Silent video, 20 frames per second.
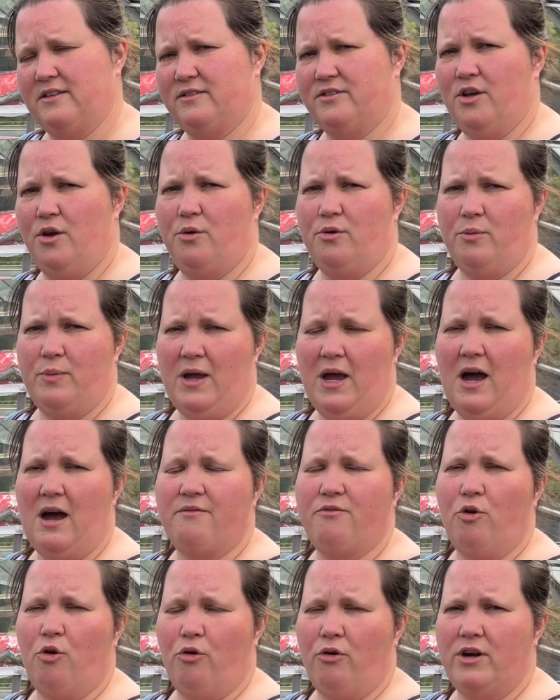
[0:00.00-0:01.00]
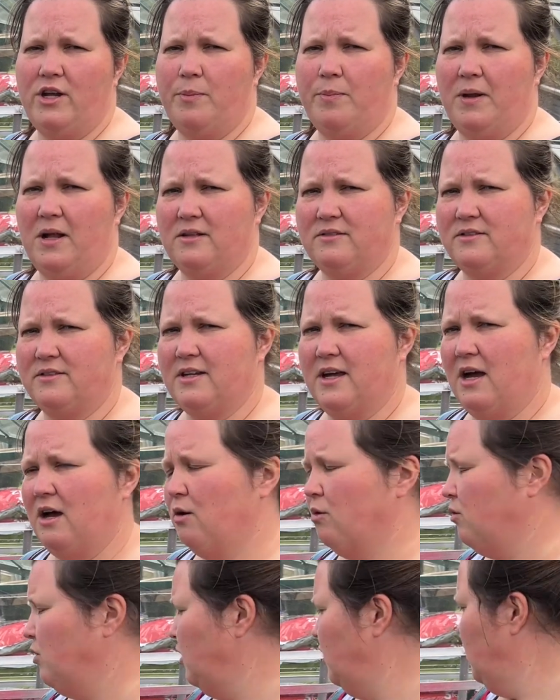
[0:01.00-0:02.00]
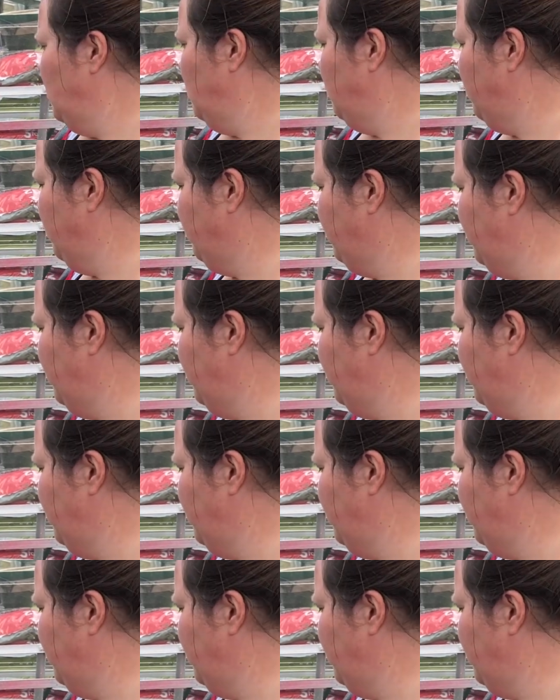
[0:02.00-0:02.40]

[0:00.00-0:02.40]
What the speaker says: sown we have already planted out, but